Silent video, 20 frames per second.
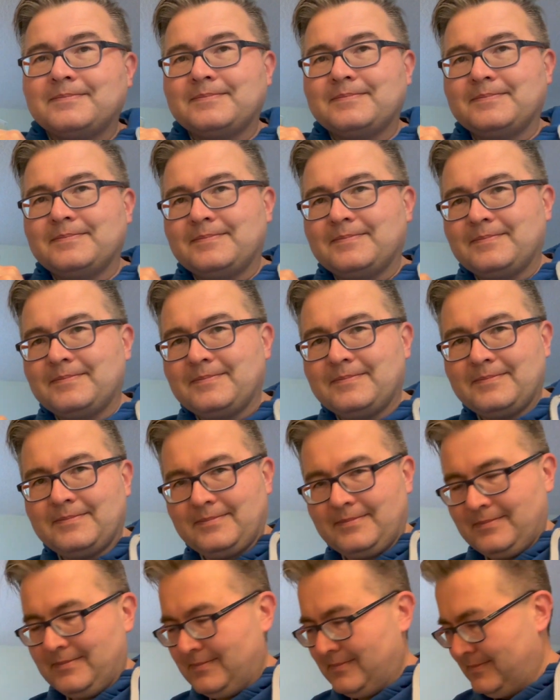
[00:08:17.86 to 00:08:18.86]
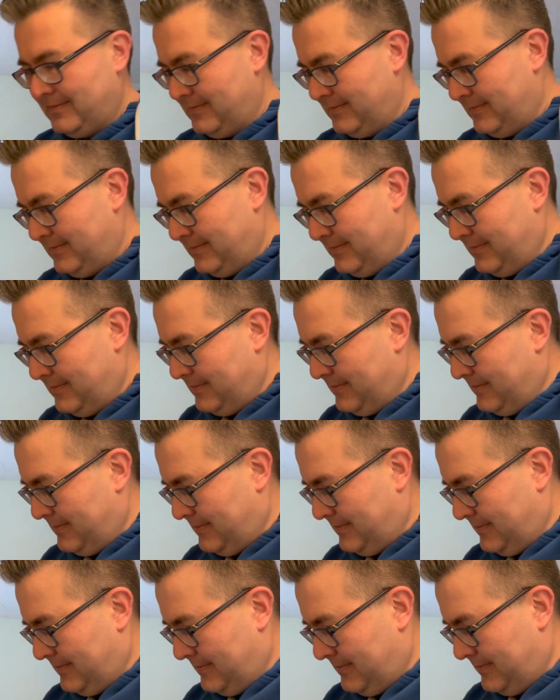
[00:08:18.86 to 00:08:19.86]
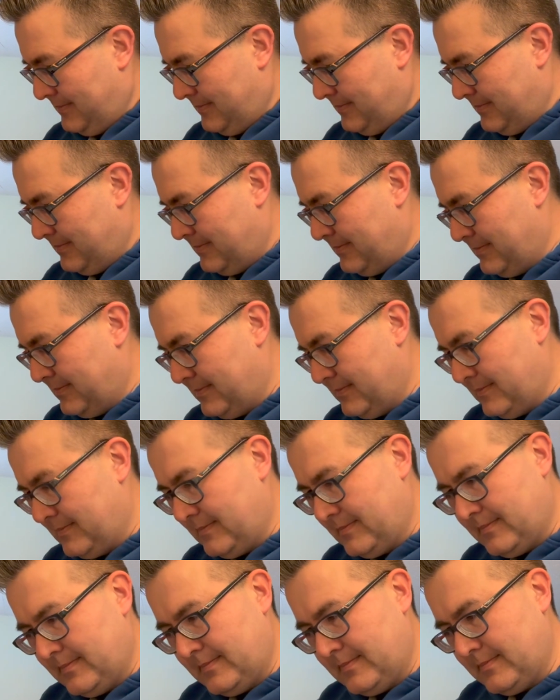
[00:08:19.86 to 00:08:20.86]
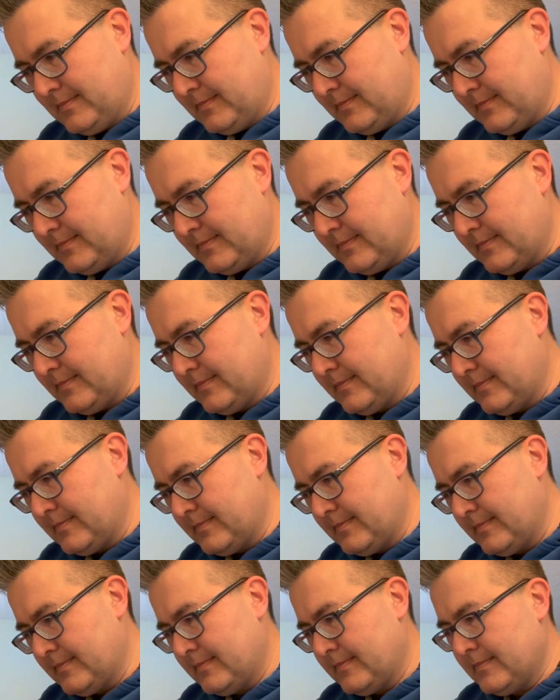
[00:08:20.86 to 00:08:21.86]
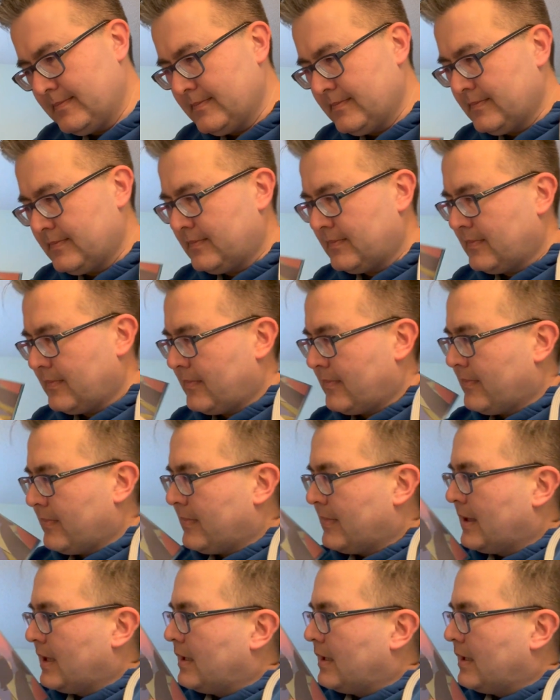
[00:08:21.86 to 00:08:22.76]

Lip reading: Nobody speaks.